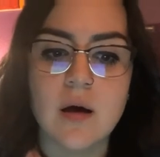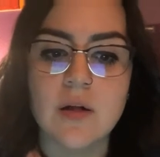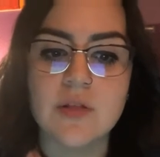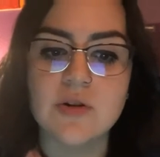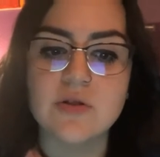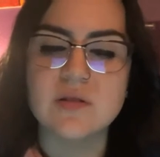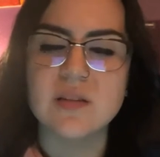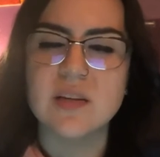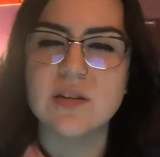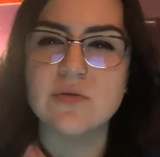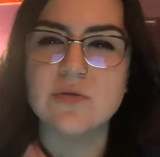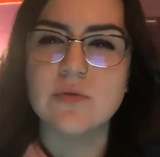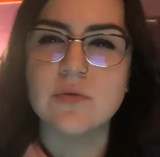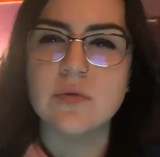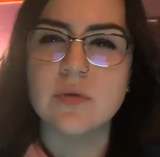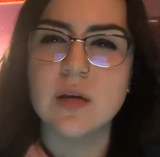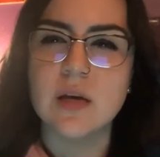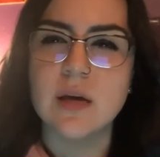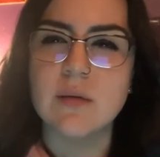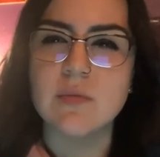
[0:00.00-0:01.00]
Their central
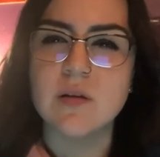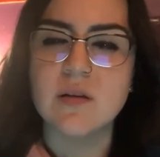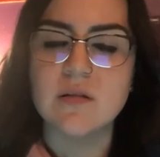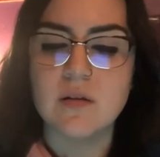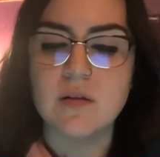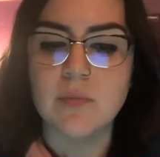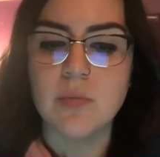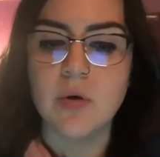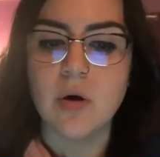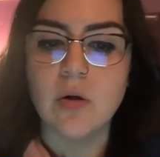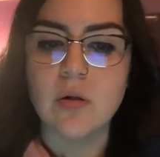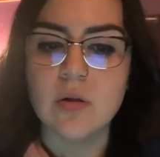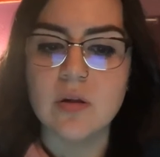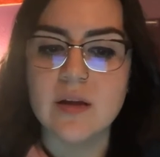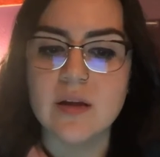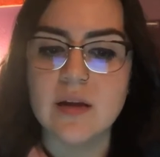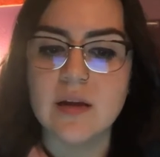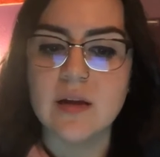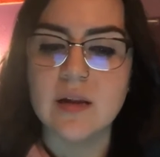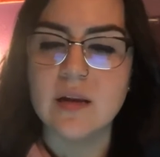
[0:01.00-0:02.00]
theme is
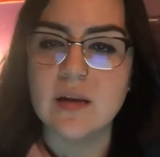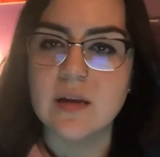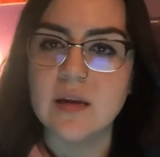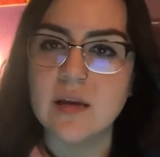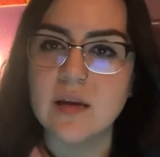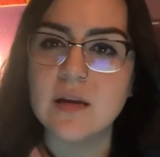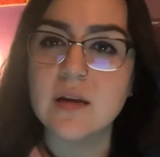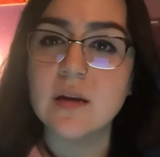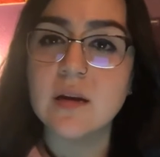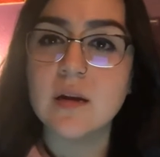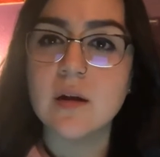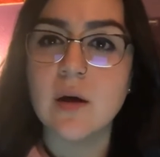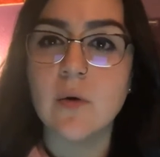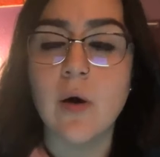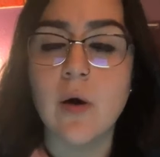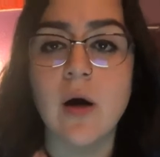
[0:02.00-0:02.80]
Apollonian.